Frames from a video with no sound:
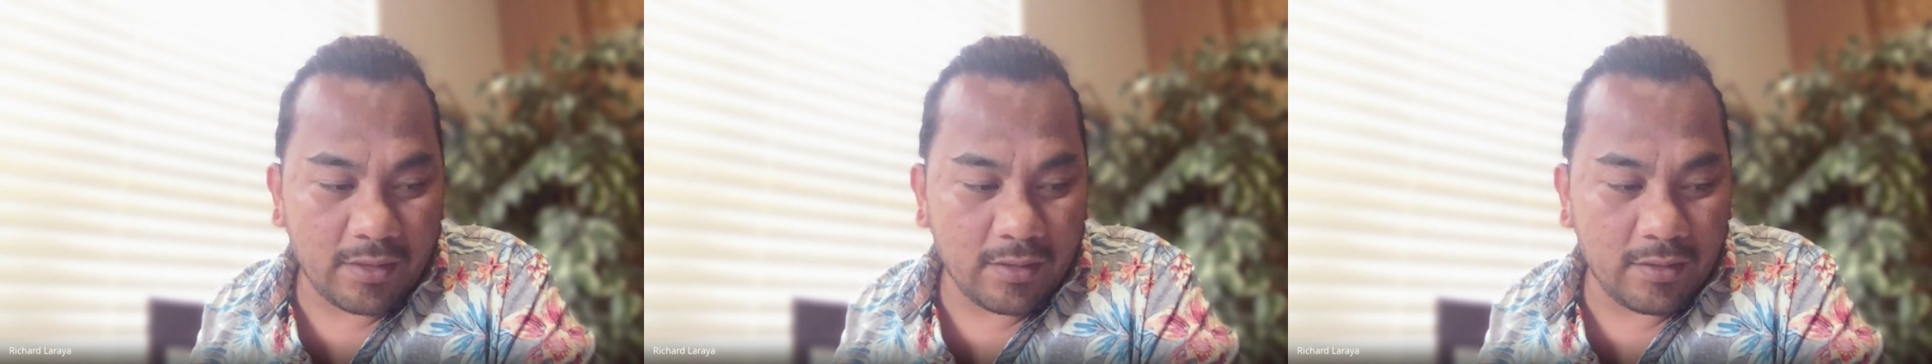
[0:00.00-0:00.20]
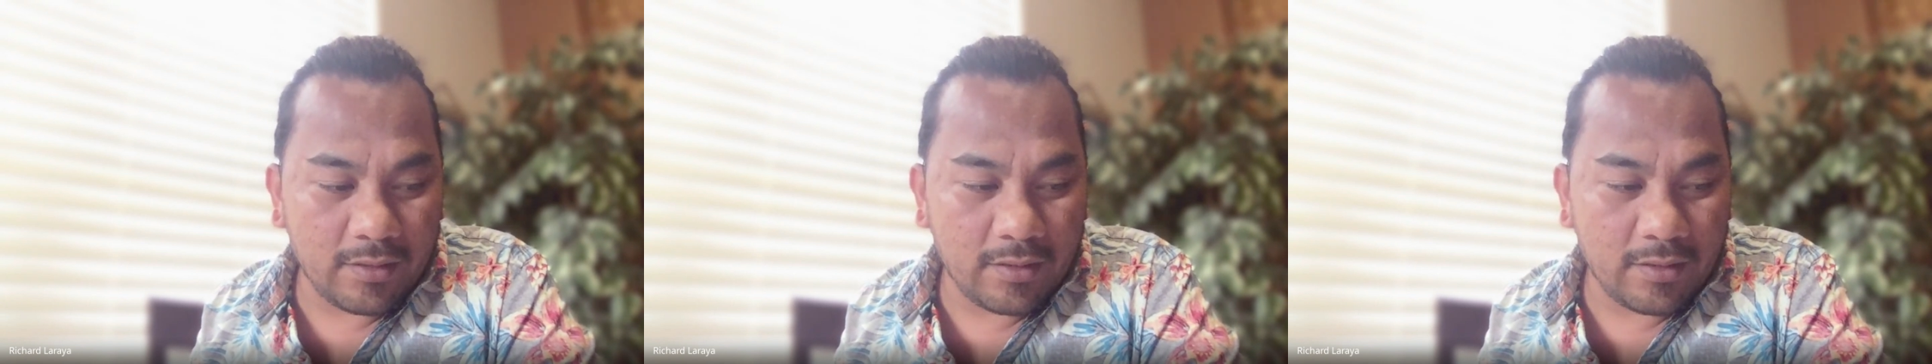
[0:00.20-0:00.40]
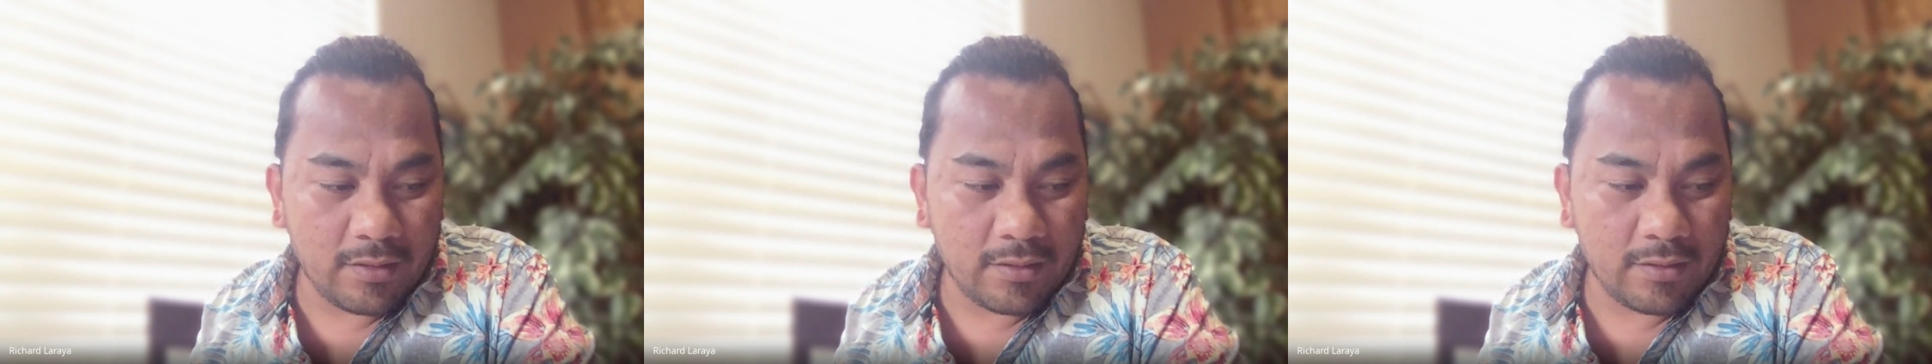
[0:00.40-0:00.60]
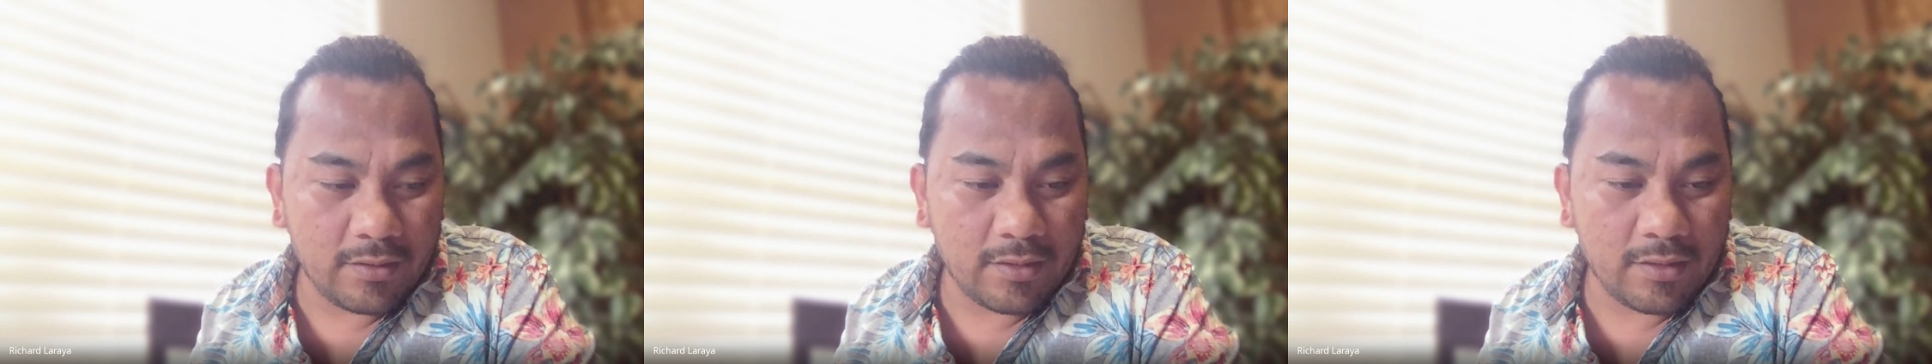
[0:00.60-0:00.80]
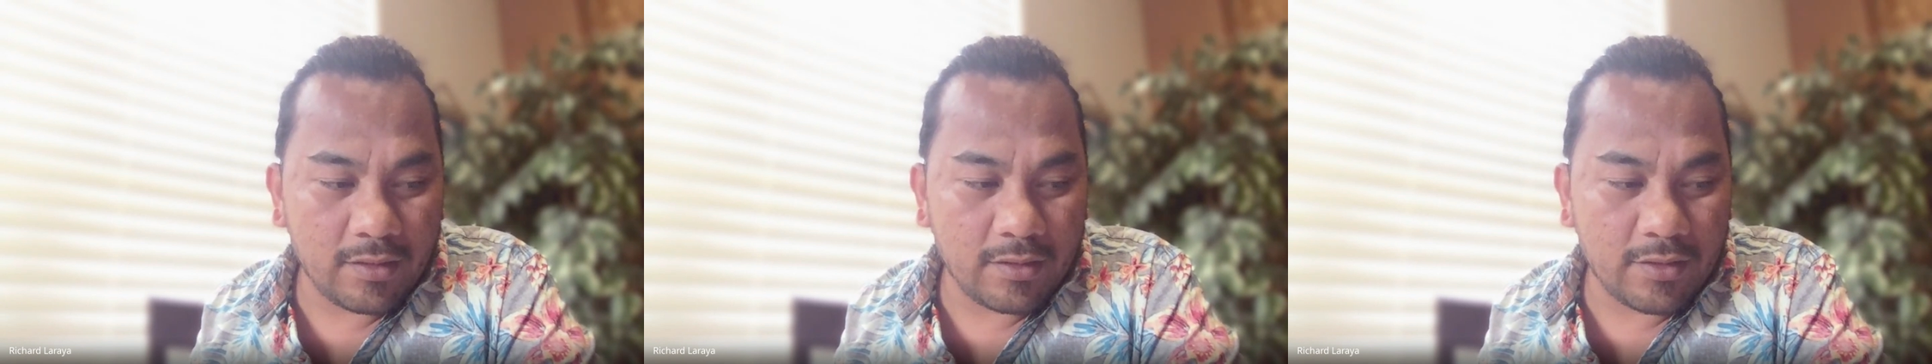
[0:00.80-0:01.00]
the
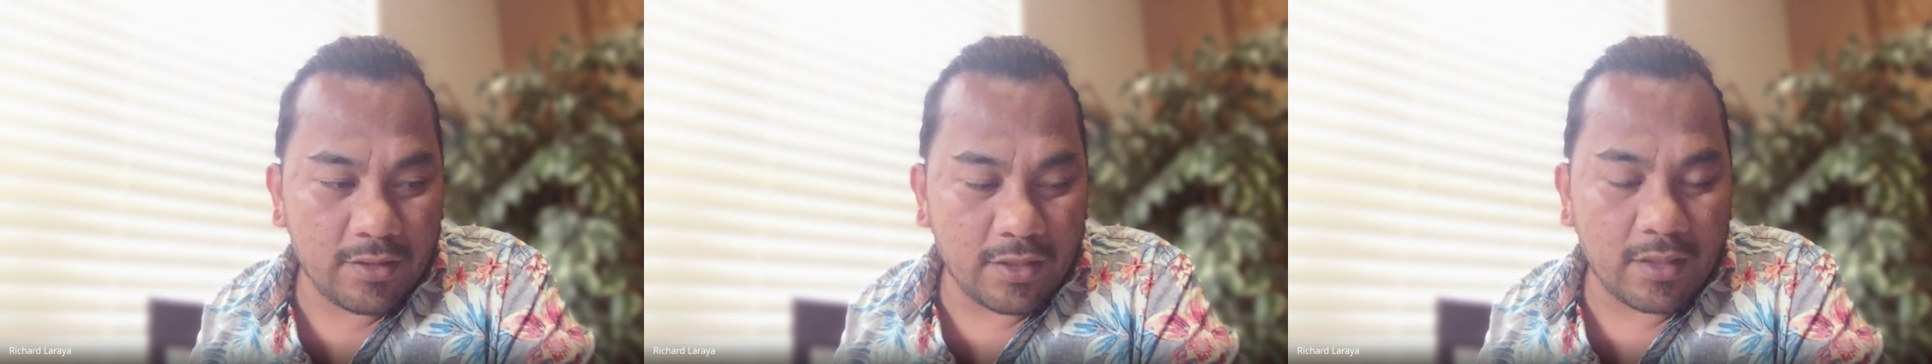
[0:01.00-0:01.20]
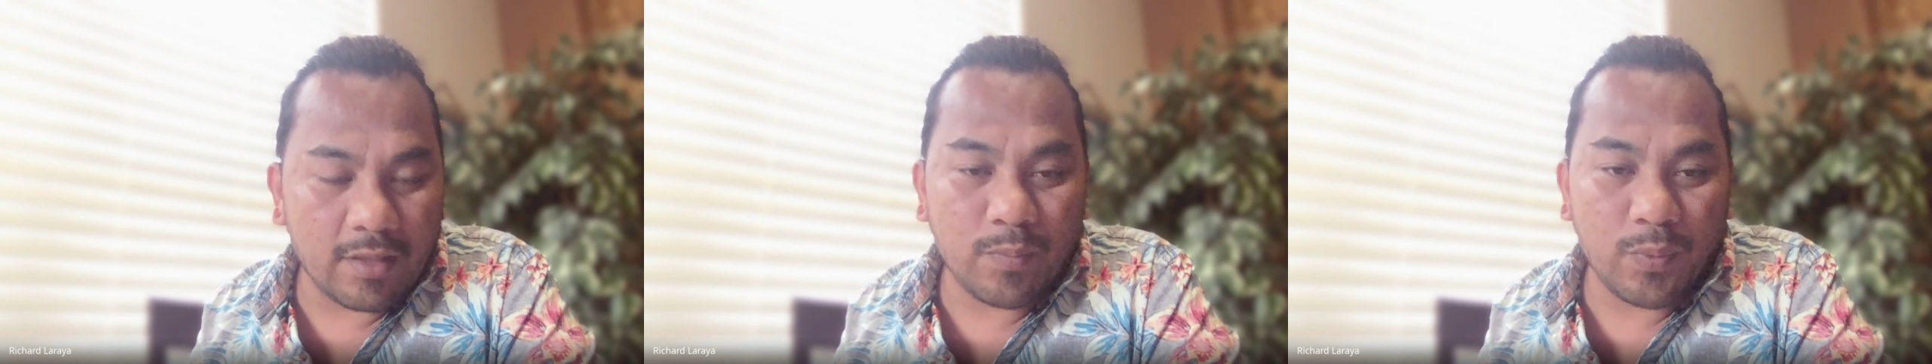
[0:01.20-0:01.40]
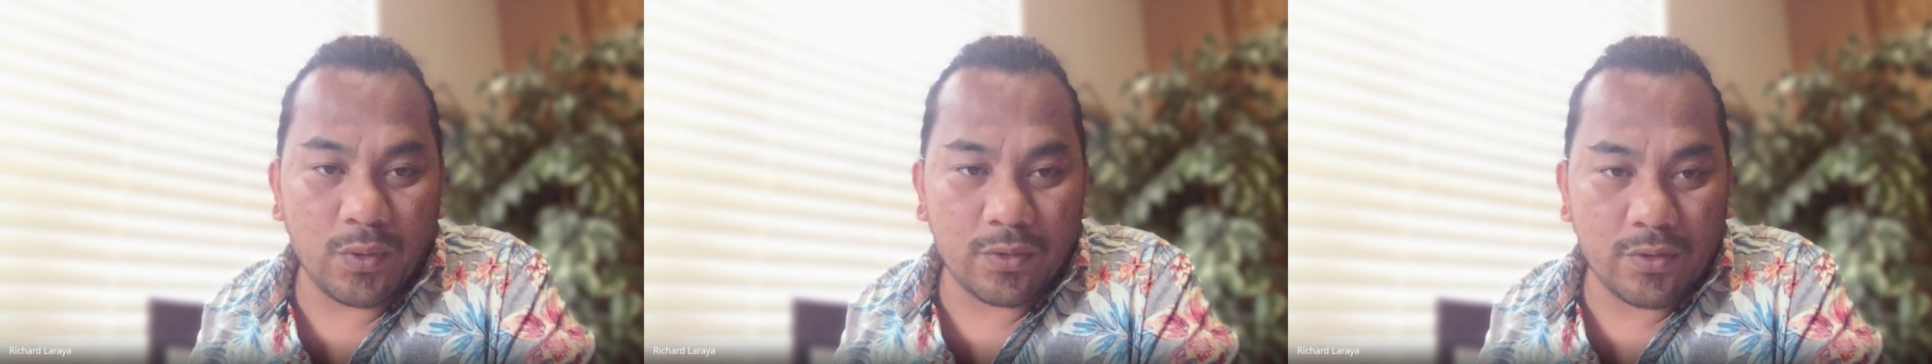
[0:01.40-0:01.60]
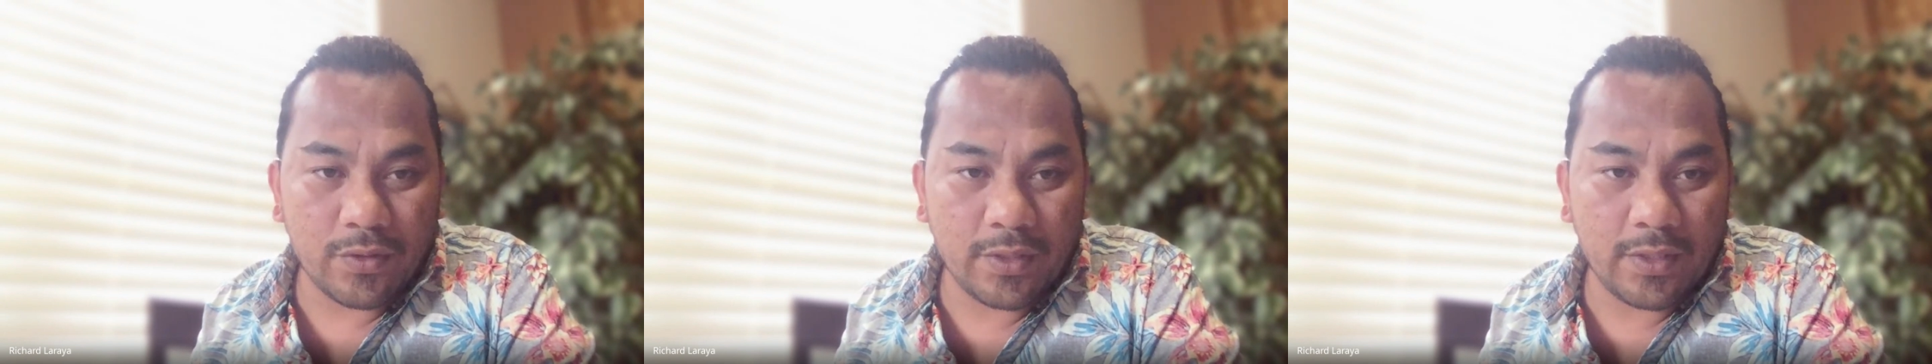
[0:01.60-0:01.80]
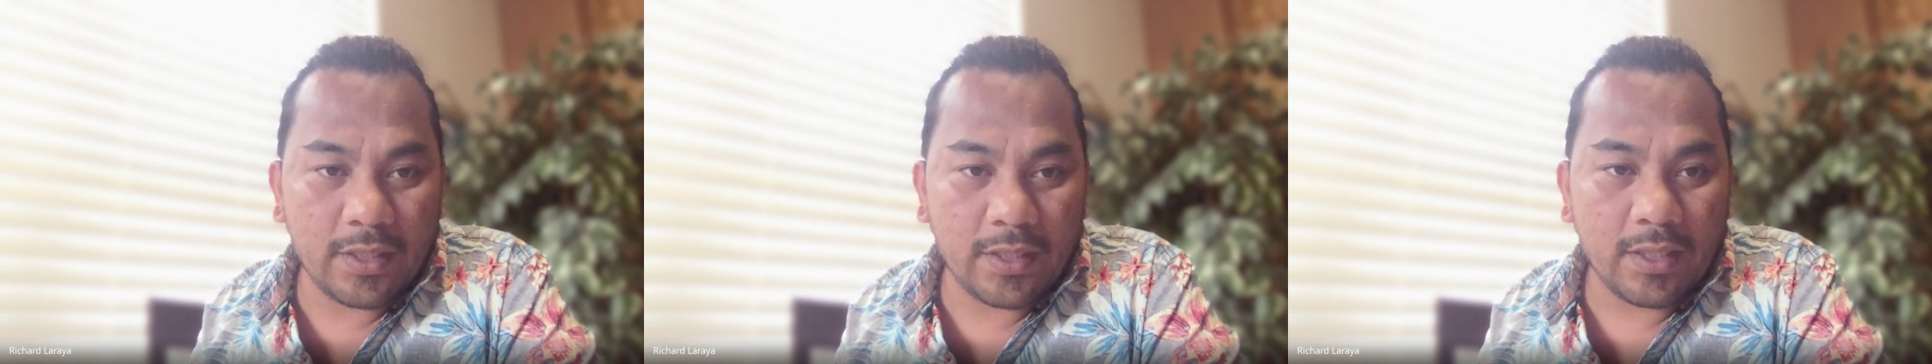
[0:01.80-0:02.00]
chicken
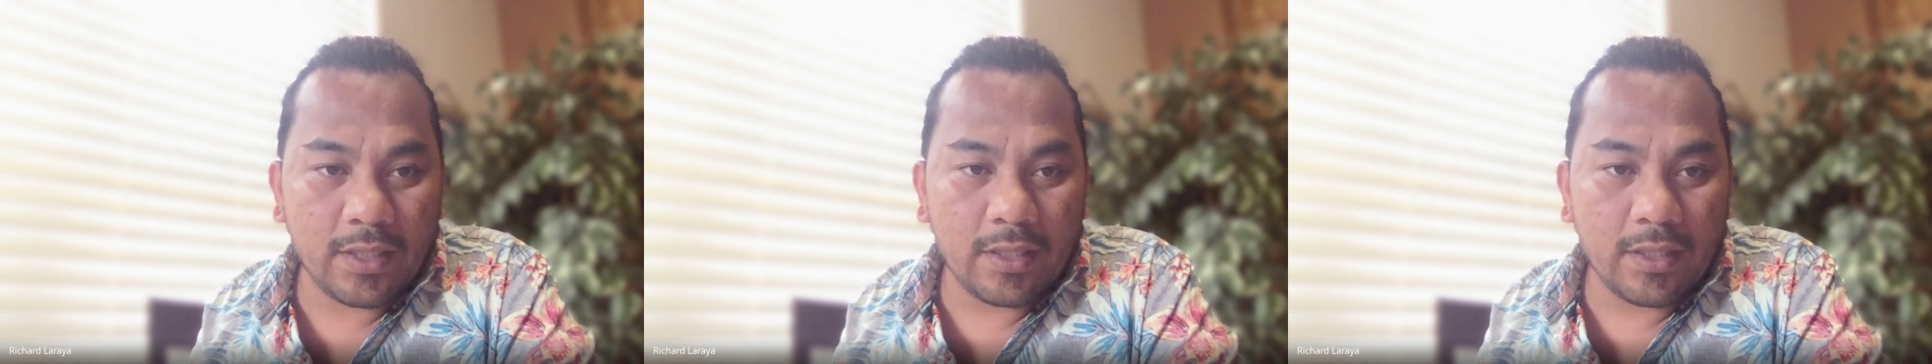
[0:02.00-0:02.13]
poultry,